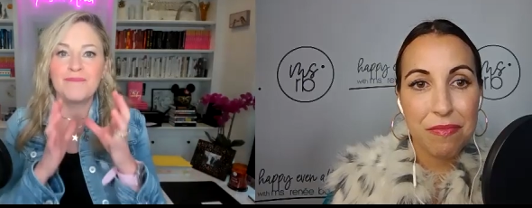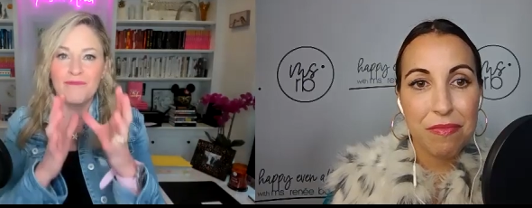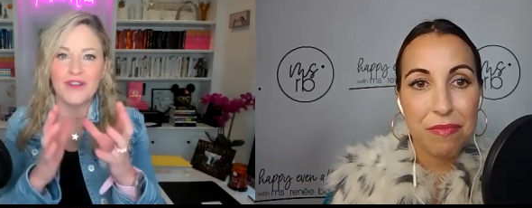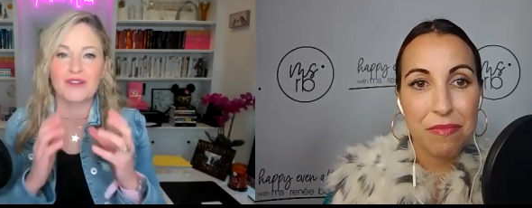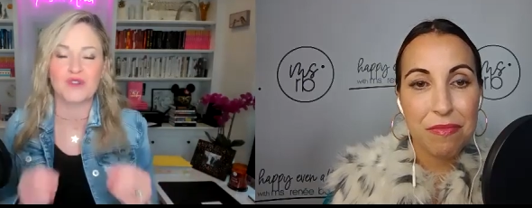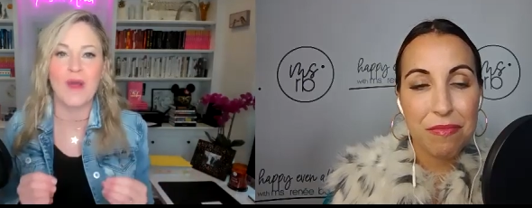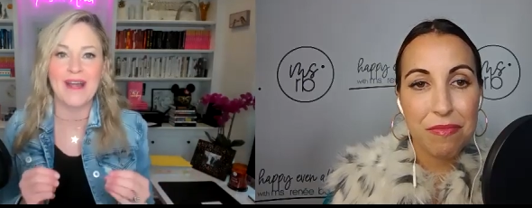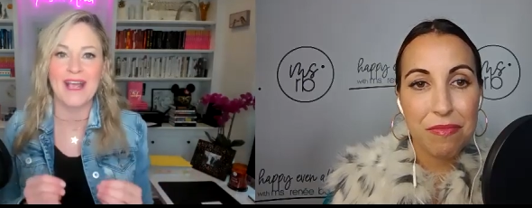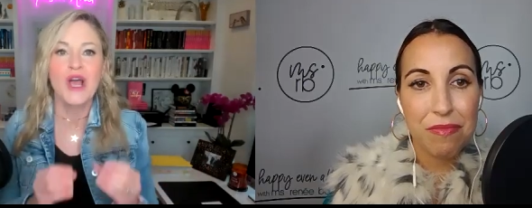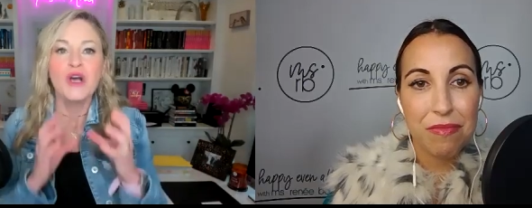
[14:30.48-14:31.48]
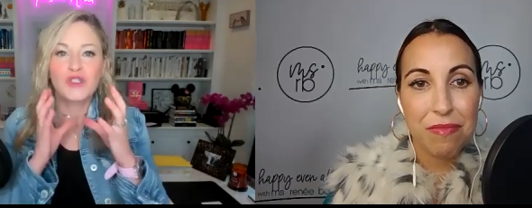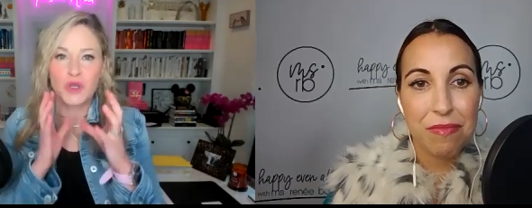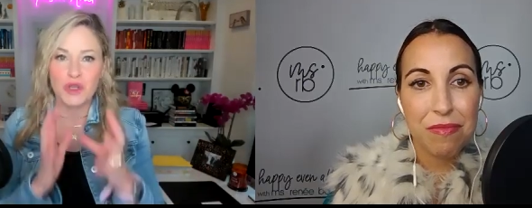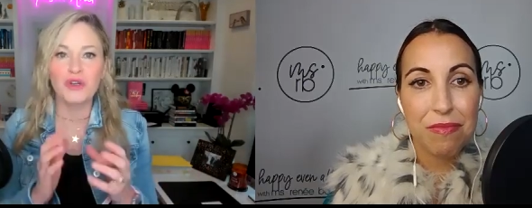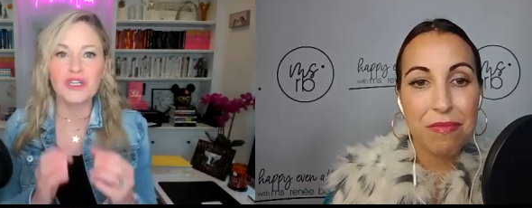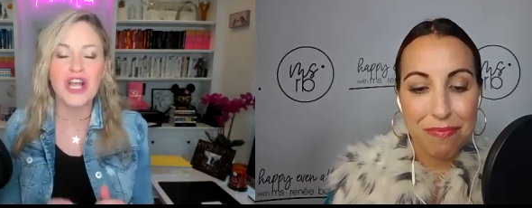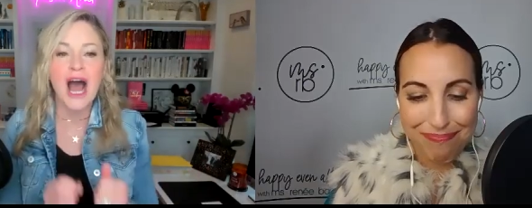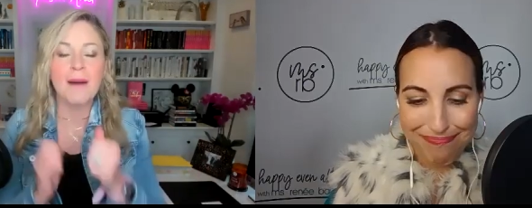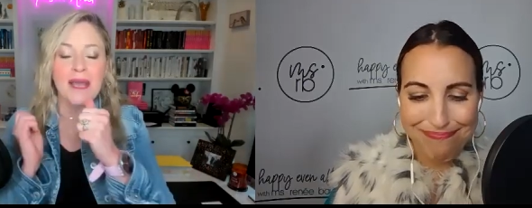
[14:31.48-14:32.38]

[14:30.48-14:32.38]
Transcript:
Speaker 1: fear's winning so your job mm-hmm.